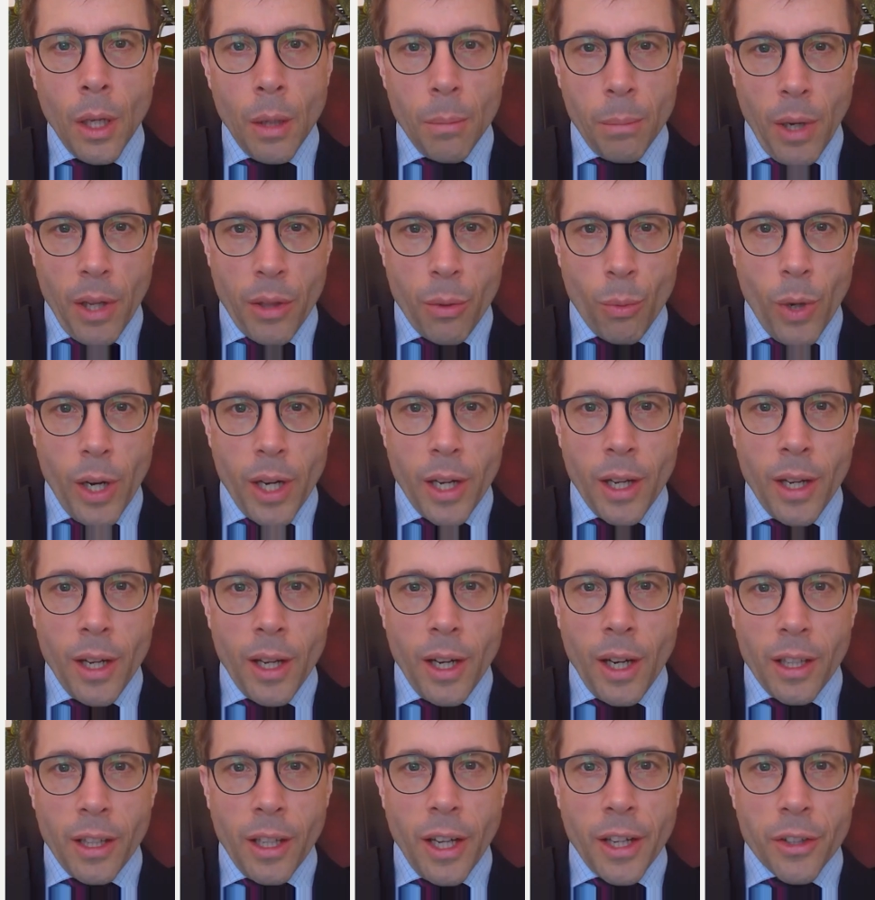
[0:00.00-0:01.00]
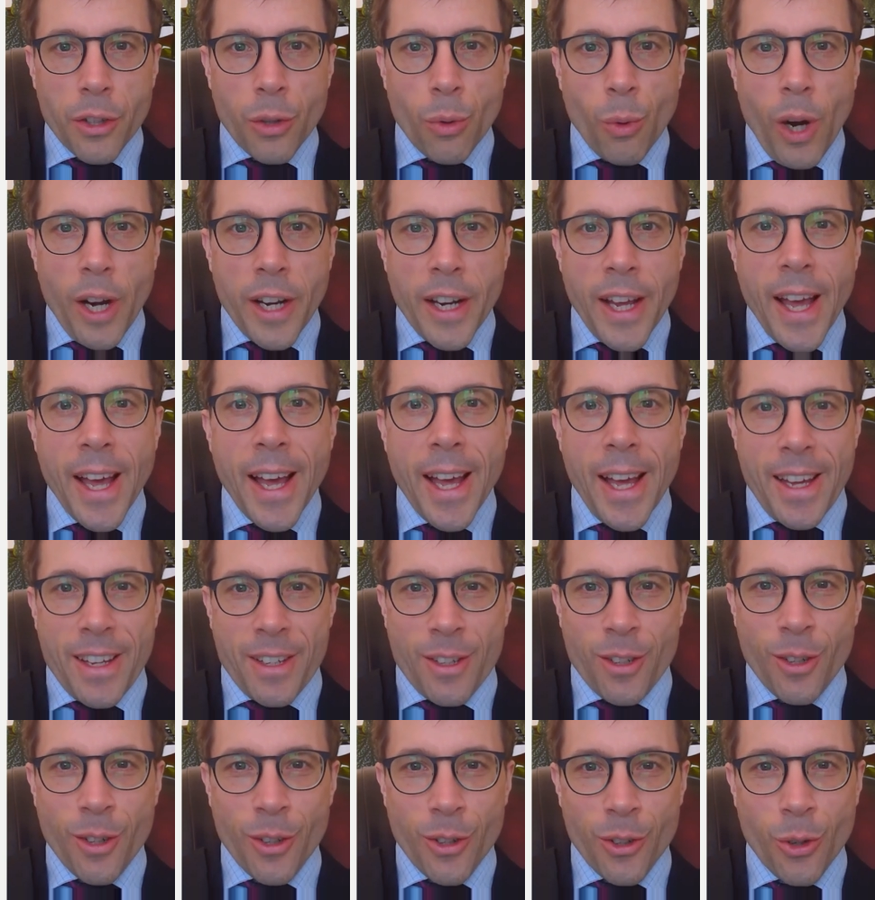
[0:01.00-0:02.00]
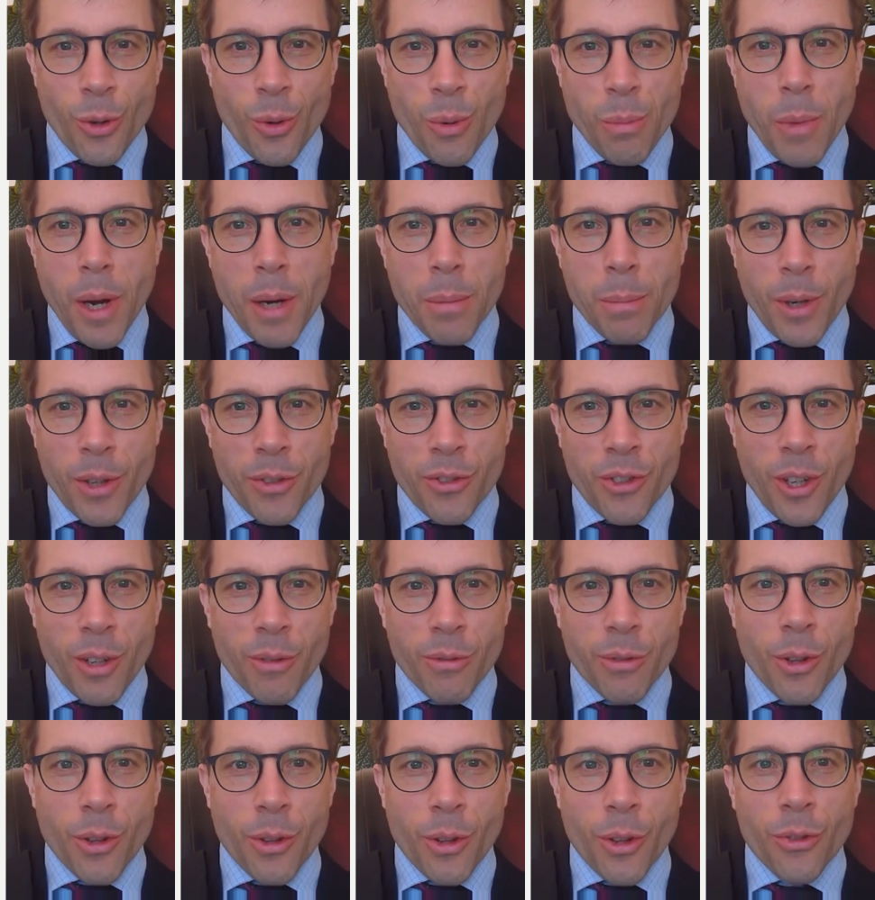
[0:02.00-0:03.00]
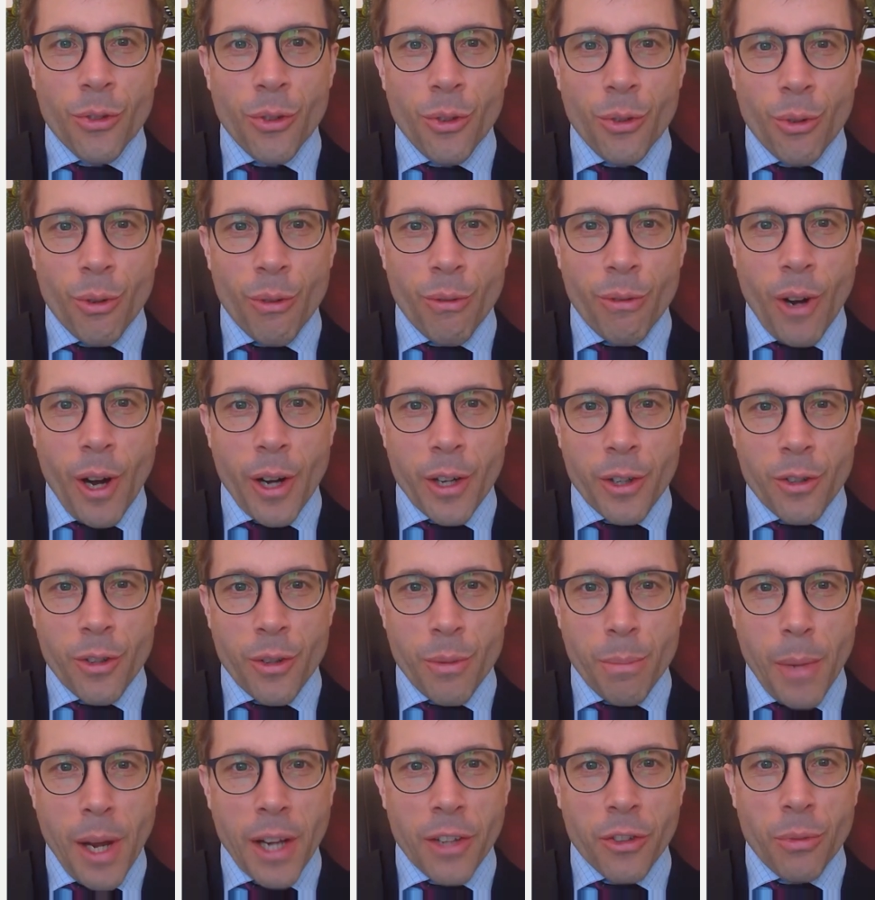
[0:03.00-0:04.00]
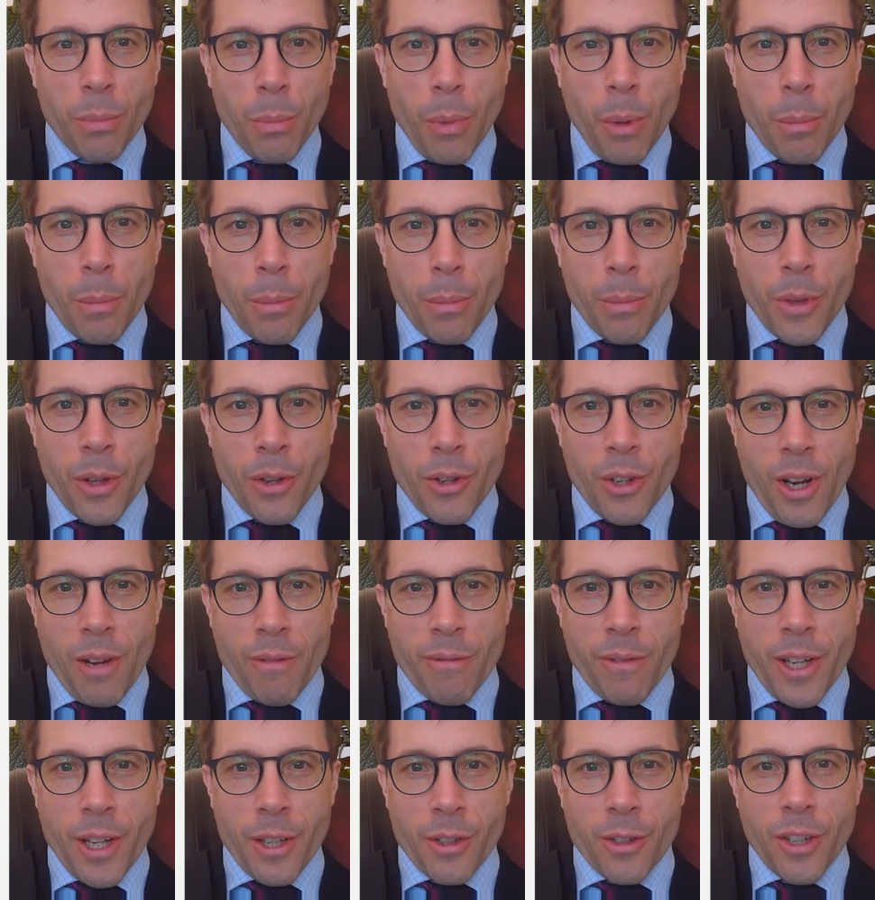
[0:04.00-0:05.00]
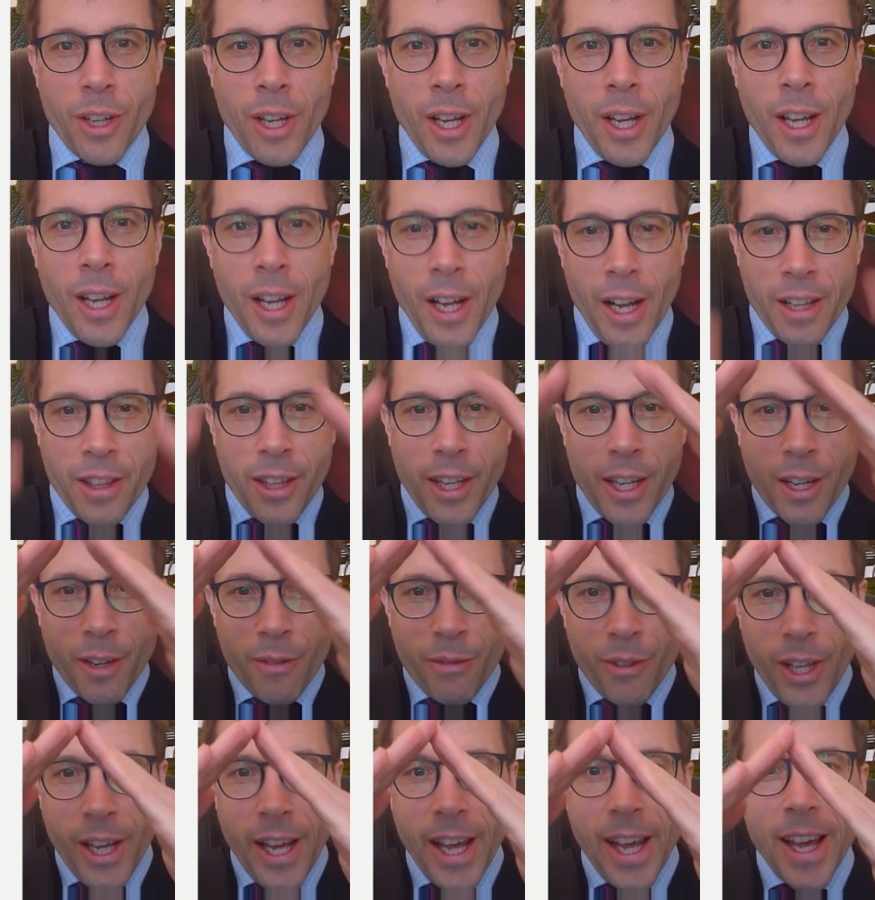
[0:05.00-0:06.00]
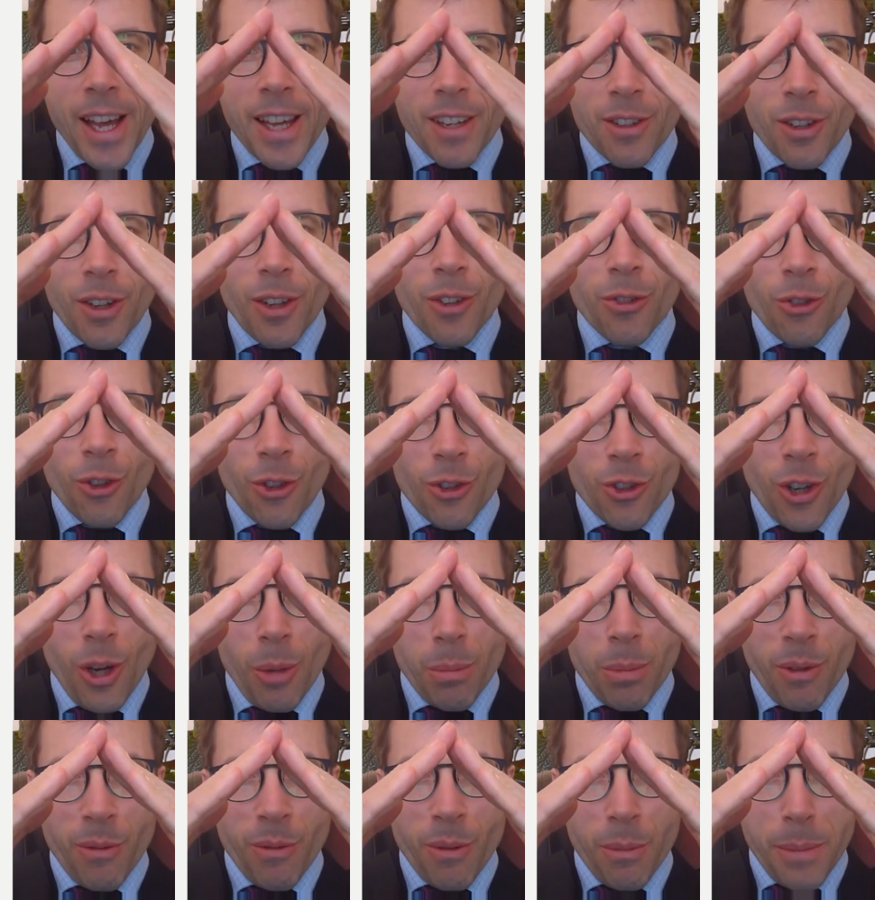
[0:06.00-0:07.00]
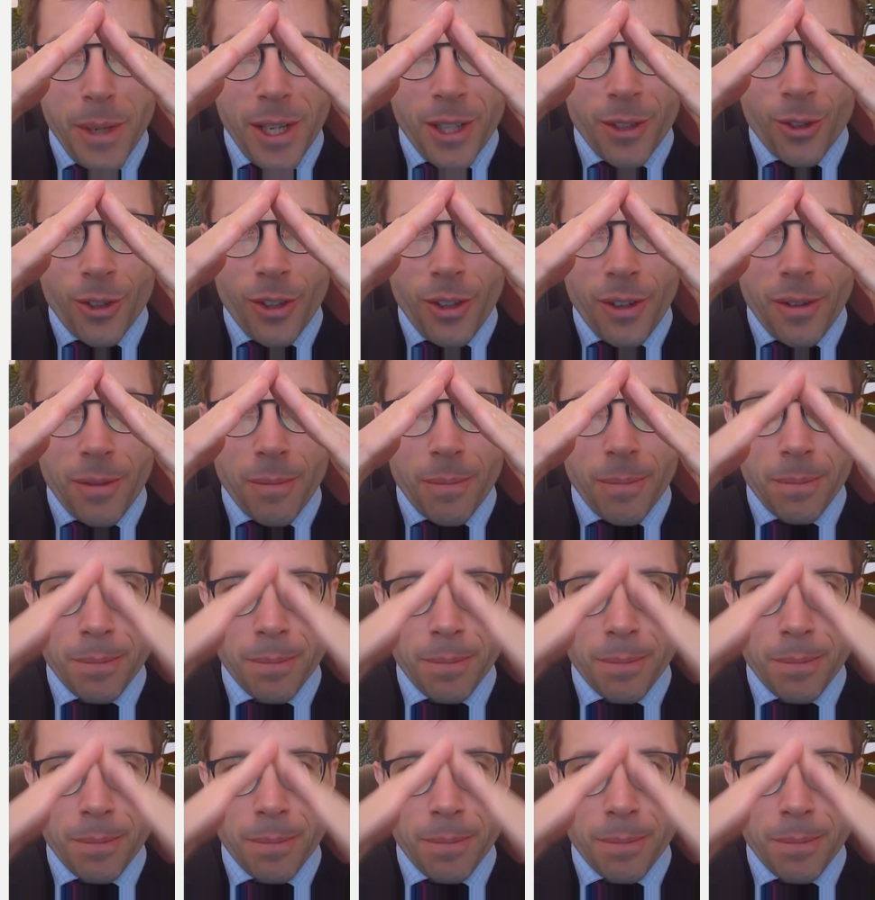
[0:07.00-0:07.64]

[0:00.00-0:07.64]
By the way, I like to write hat to remind myself that this is referring to the maximum that I found. I think of the hat as the top of a mountain.